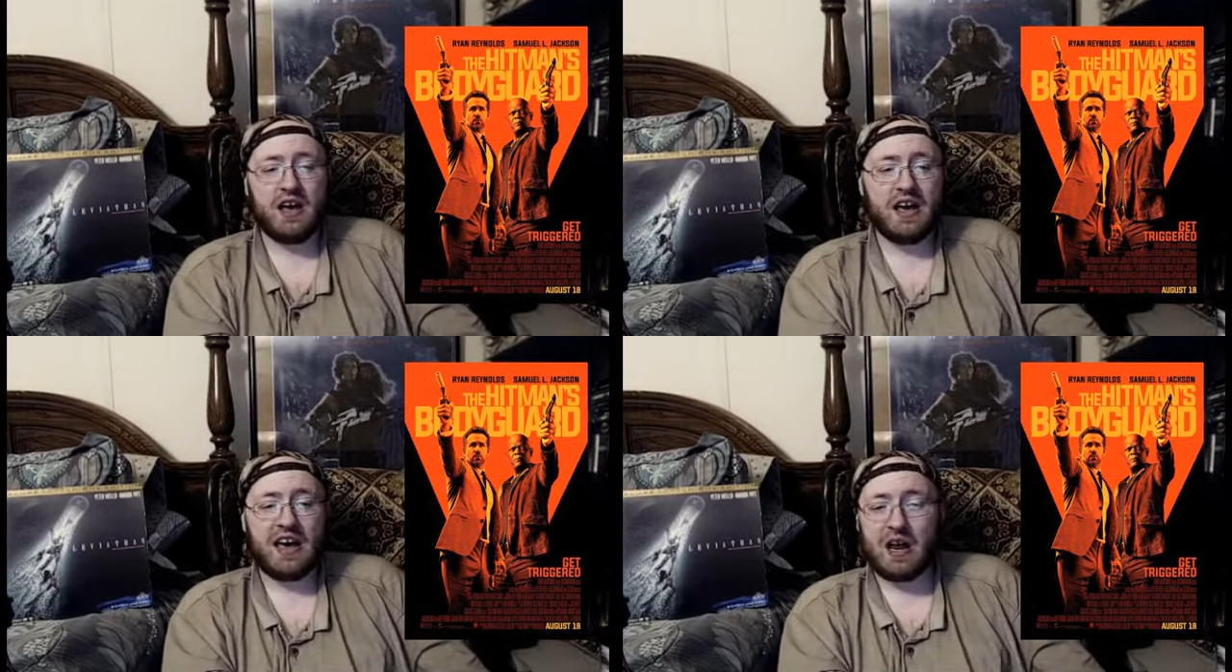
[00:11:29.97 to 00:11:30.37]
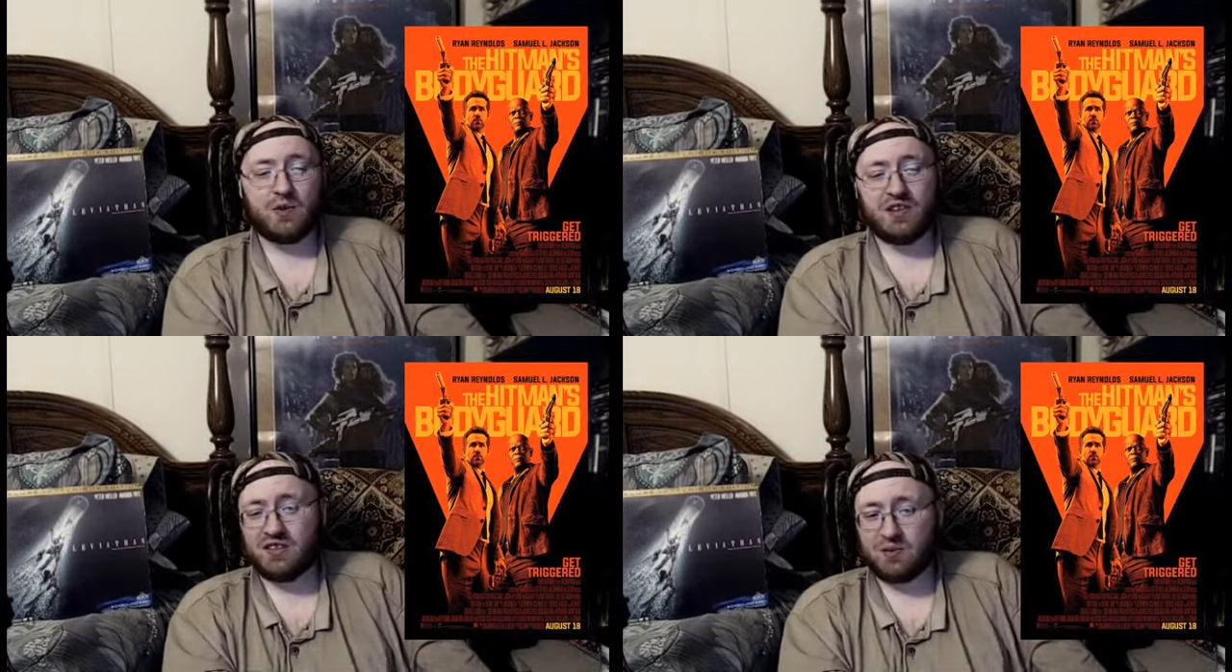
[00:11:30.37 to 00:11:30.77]
I don't
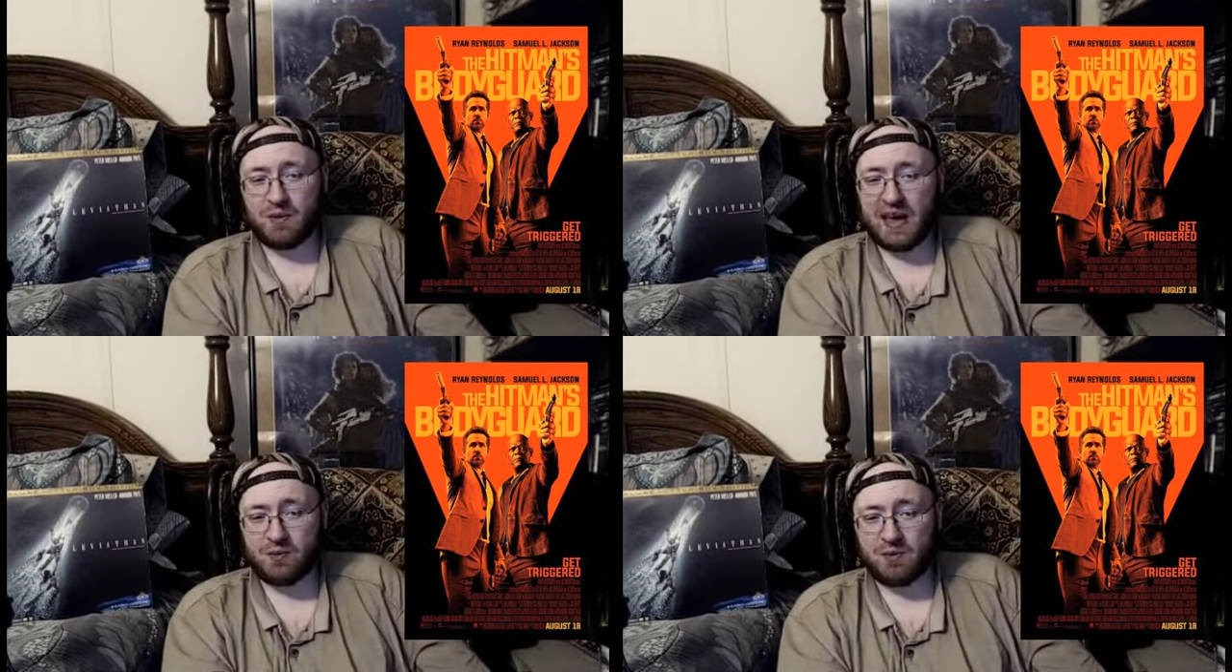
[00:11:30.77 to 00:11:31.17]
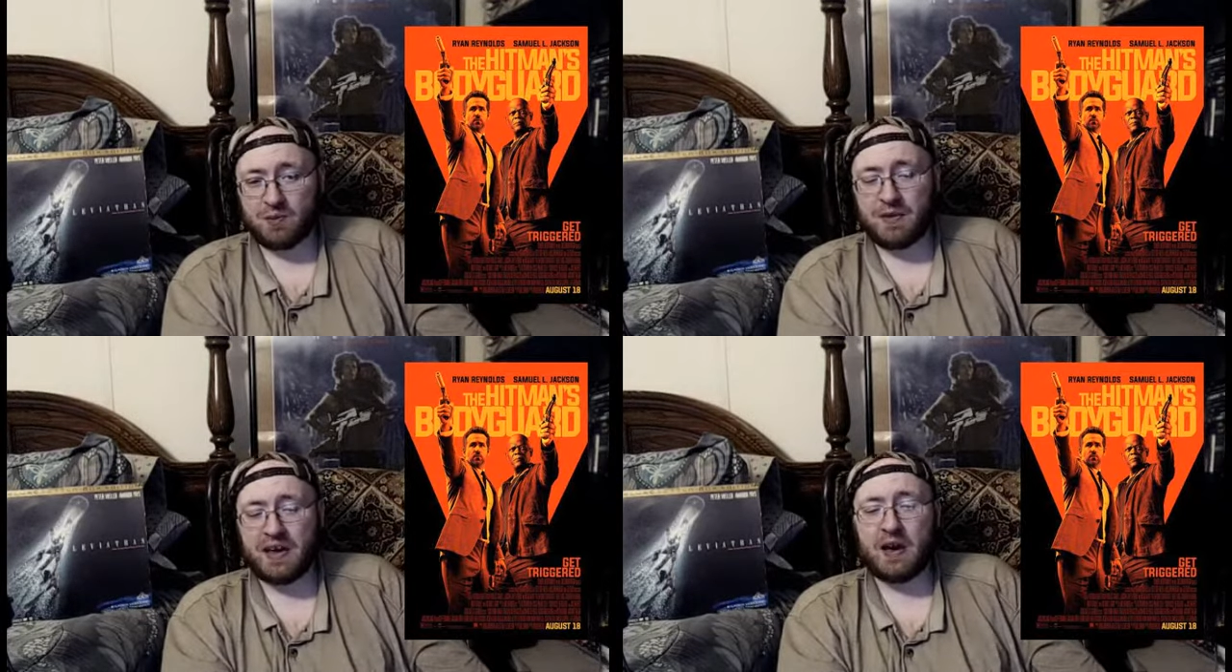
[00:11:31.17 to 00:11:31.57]
think as bad as people
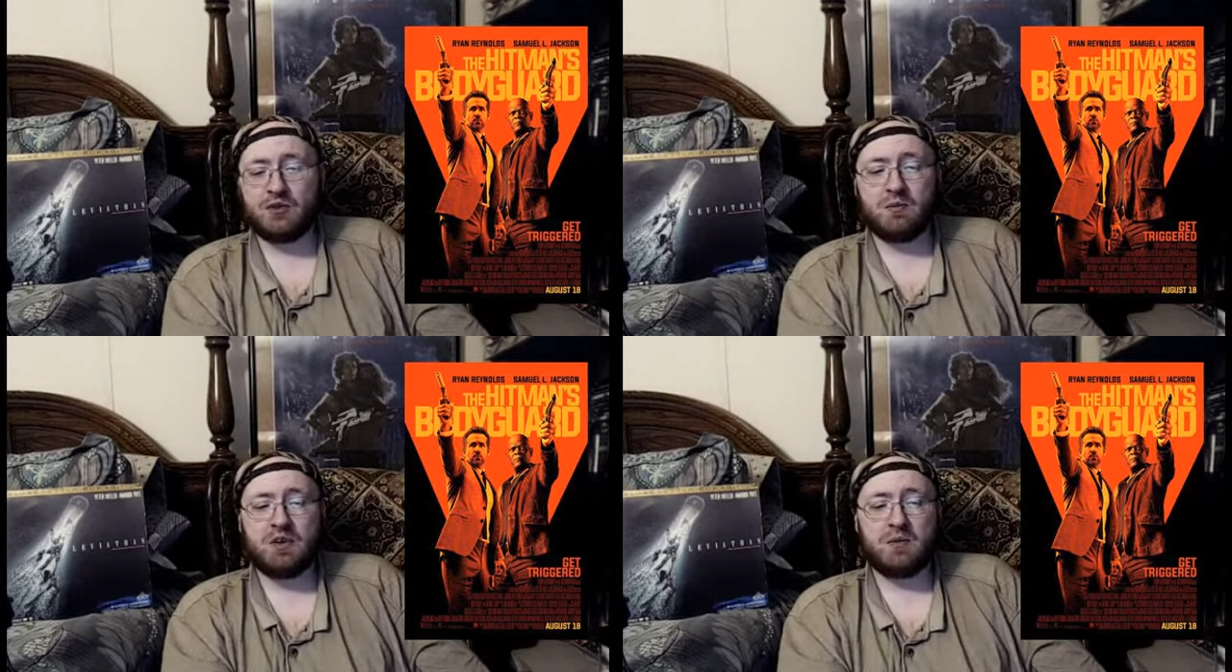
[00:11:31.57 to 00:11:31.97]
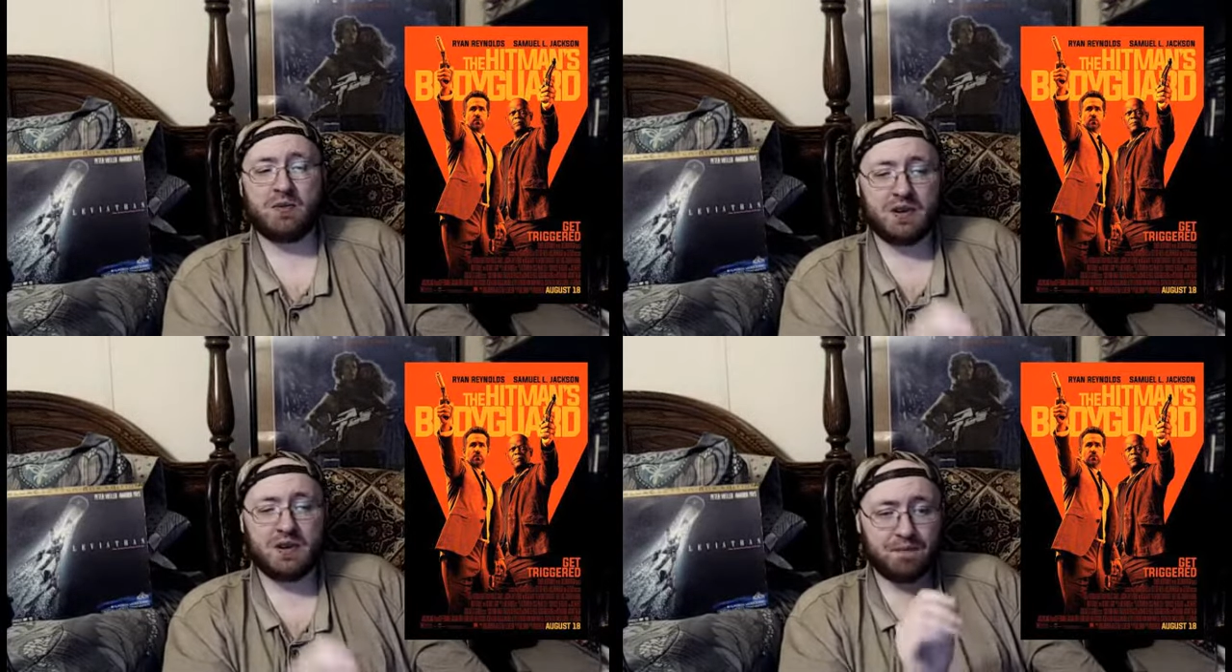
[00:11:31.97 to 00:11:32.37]
may out to be, but